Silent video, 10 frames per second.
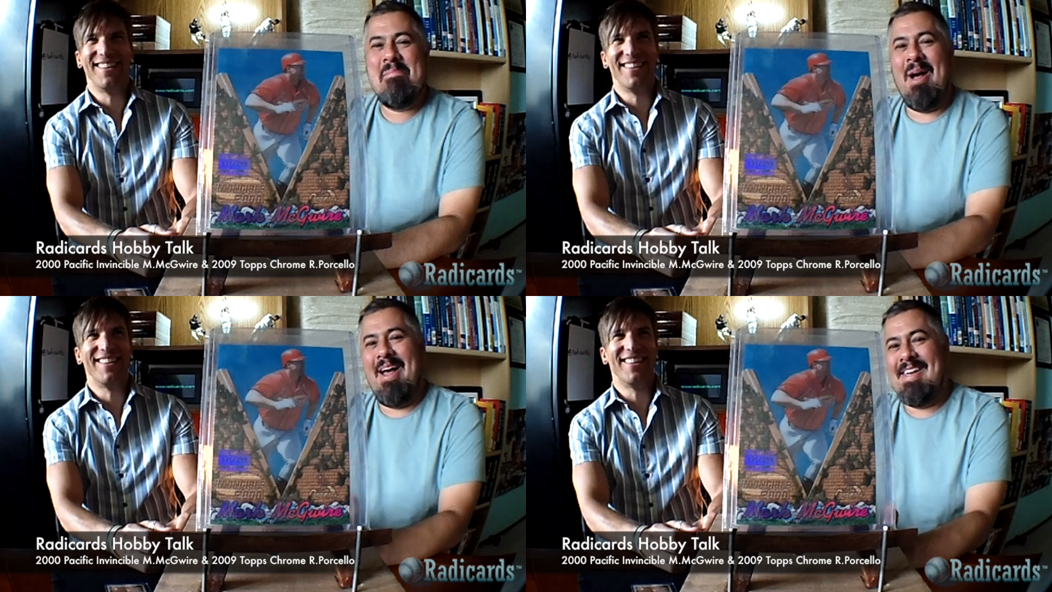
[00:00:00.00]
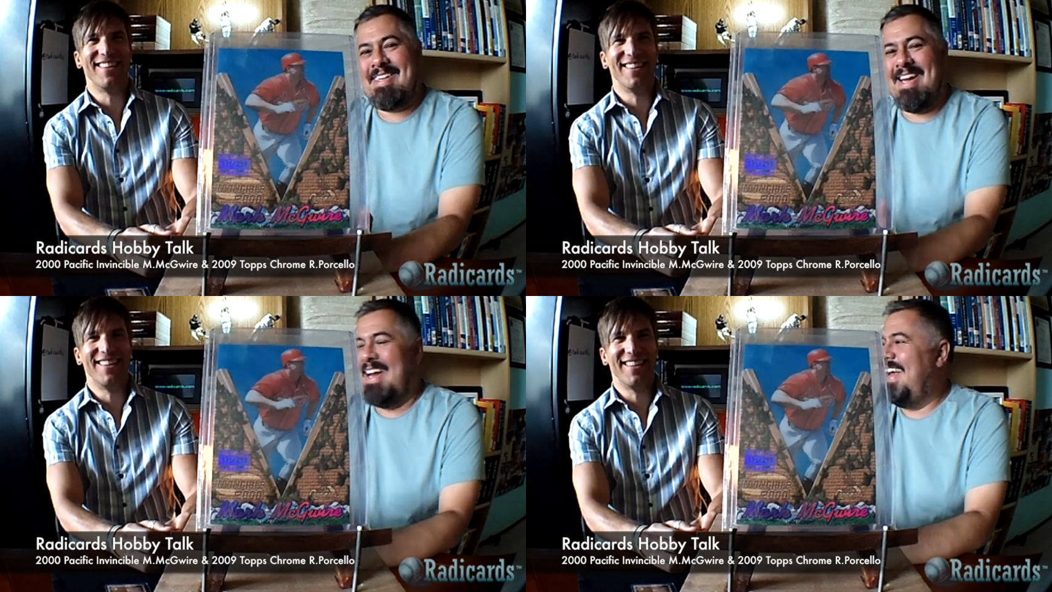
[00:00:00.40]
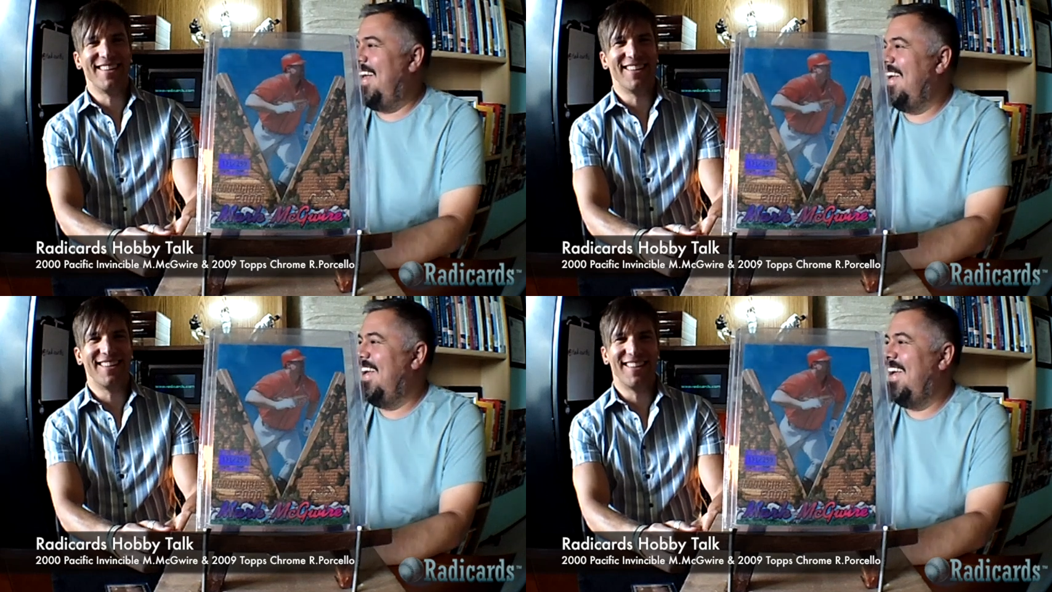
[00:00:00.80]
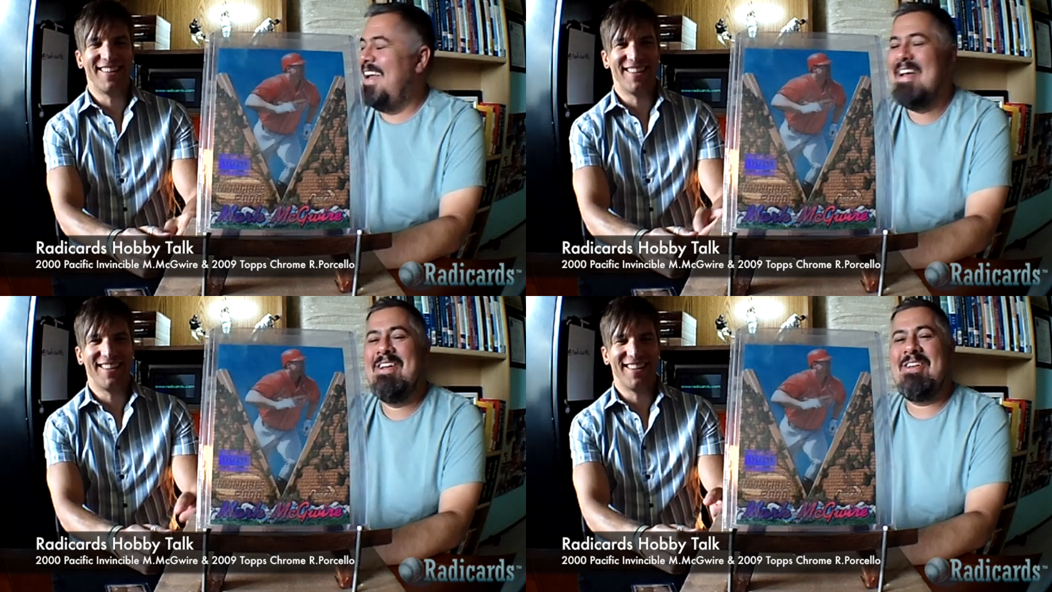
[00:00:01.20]
Speaker 1: but
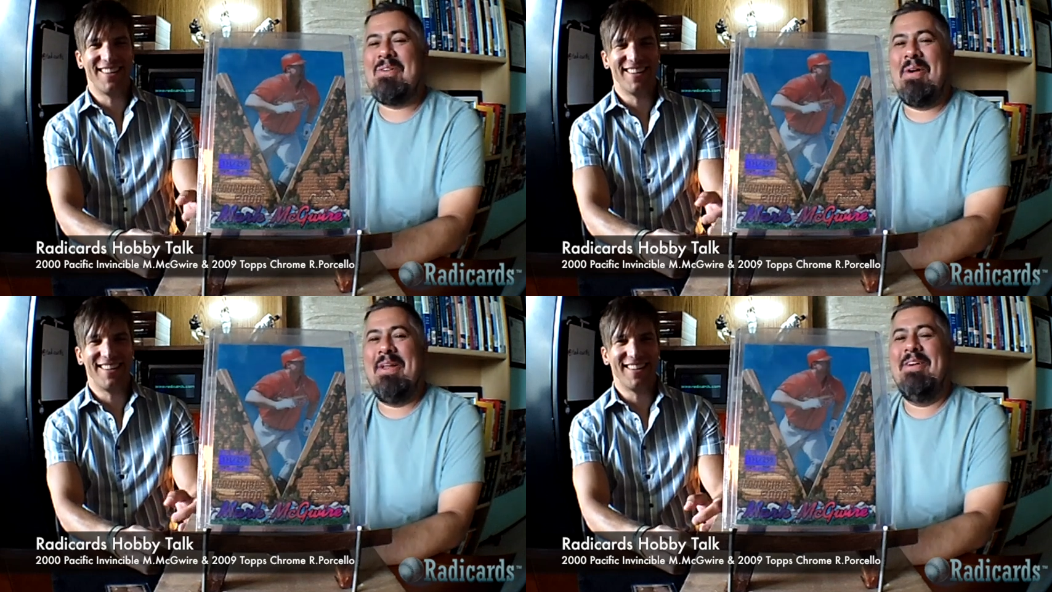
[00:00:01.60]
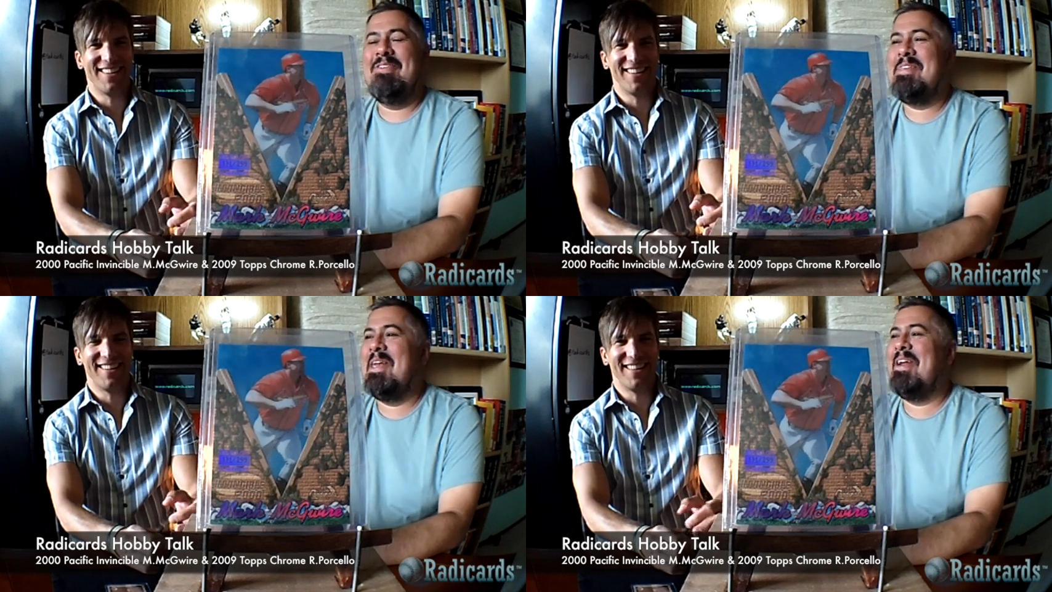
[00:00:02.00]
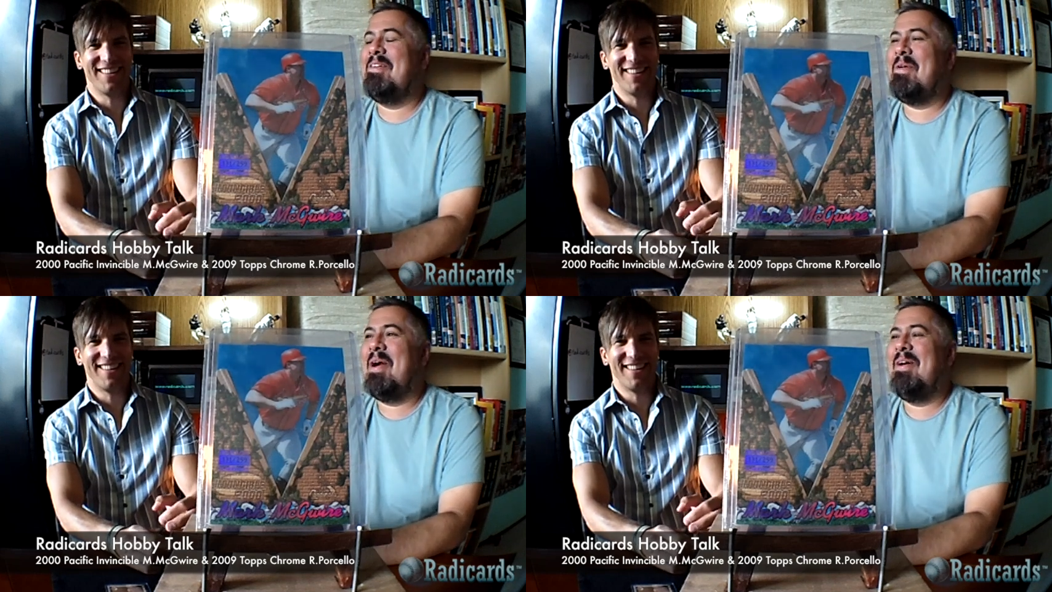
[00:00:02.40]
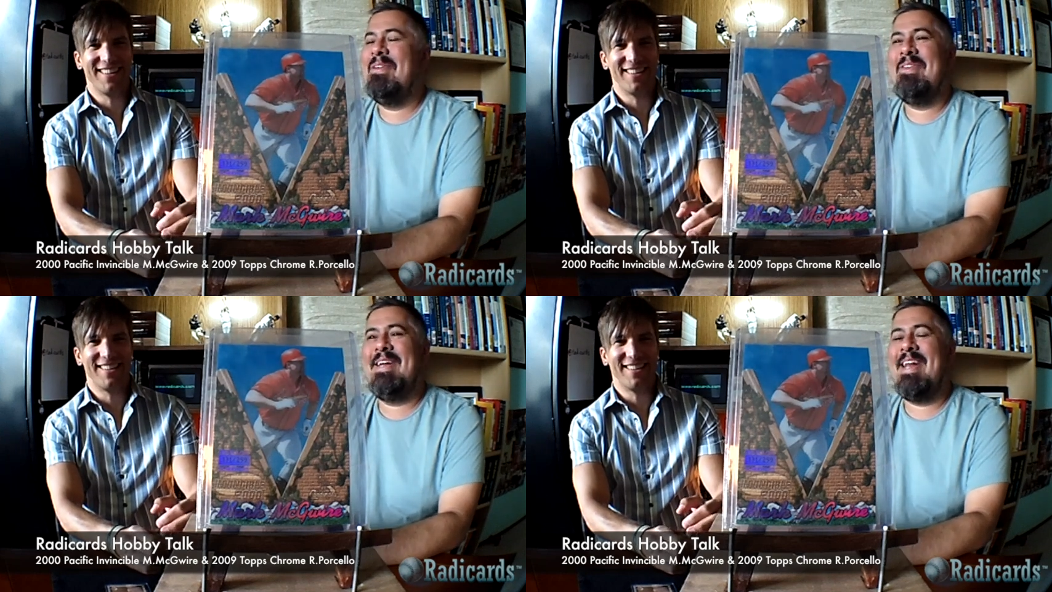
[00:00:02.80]
just one of those things where
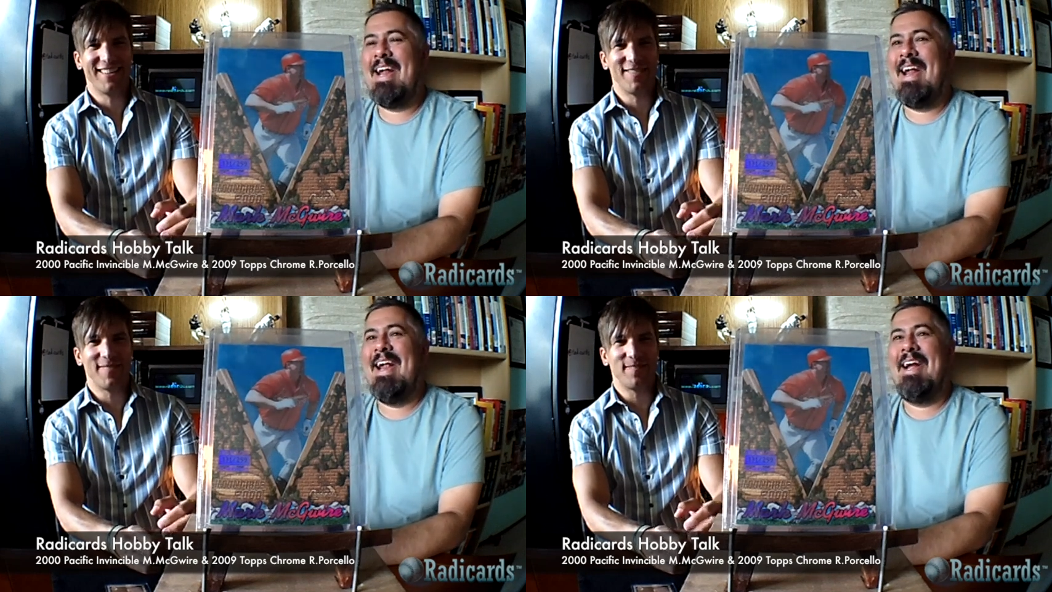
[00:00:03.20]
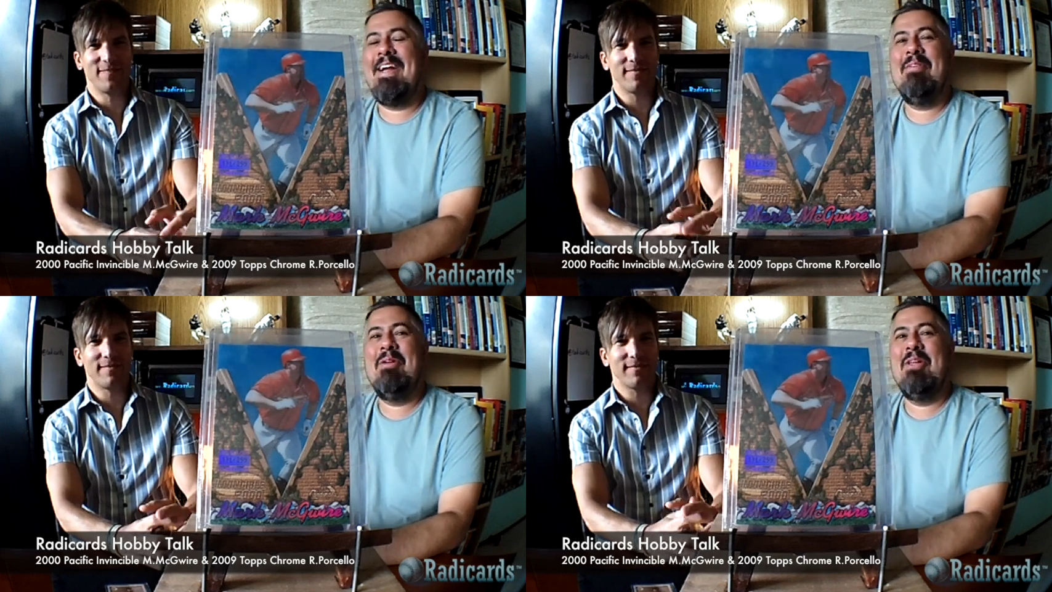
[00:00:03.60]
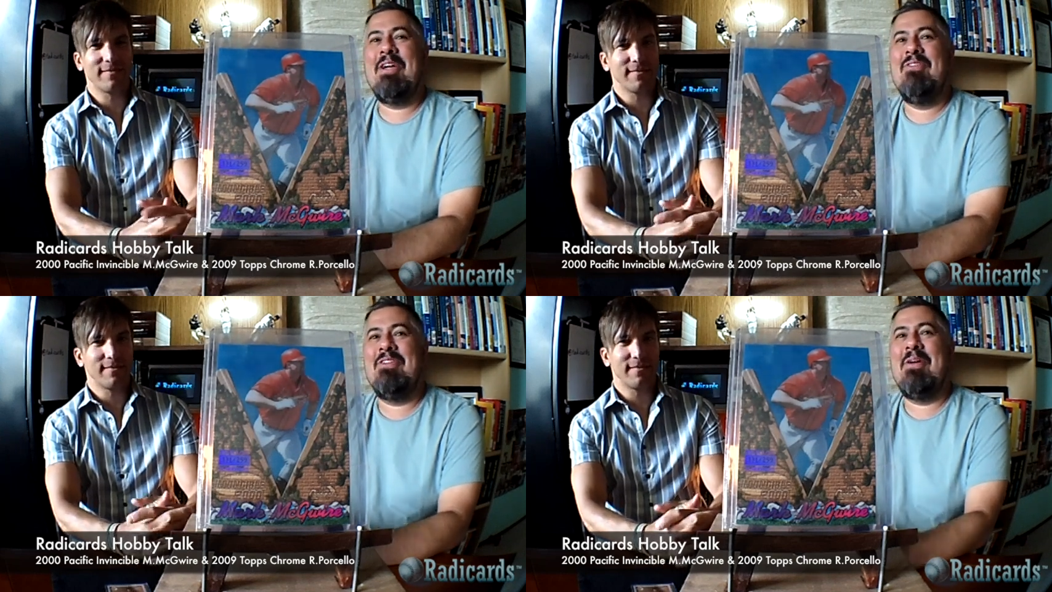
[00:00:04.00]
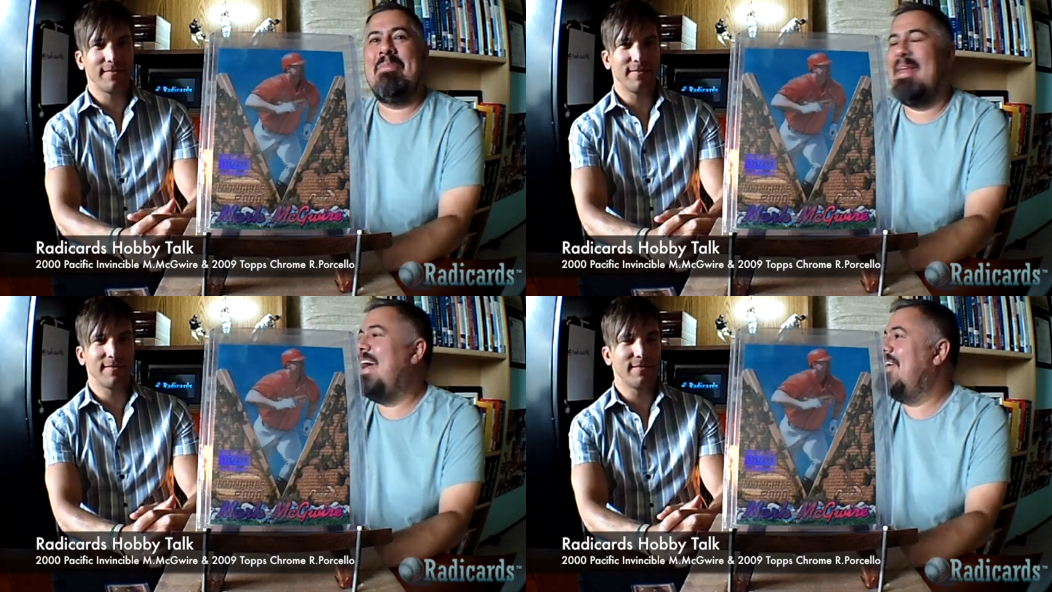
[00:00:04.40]
I was like, dang, I could have been looking for
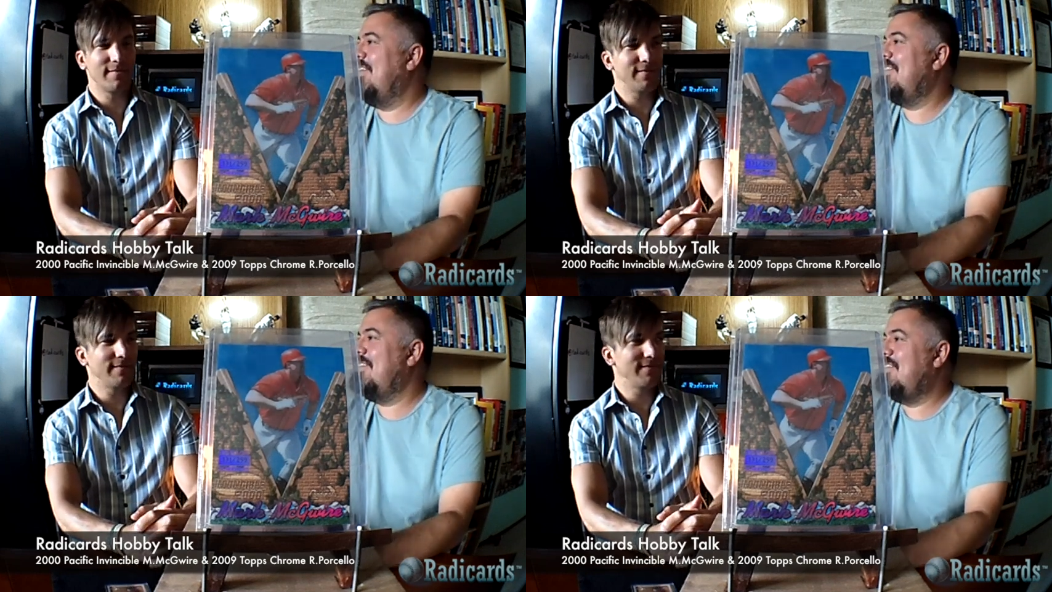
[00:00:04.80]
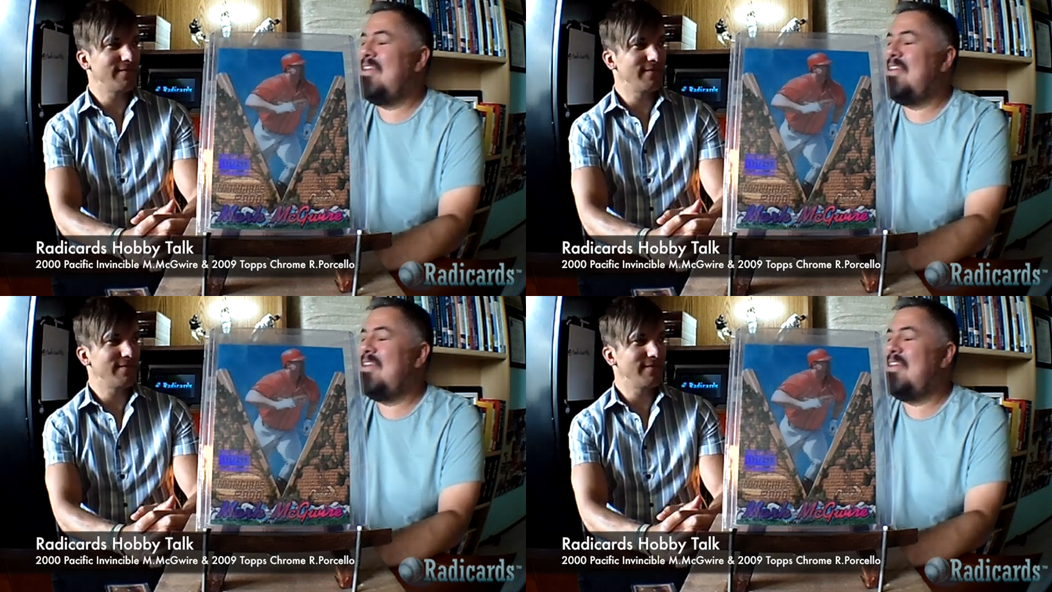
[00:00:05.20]
something else.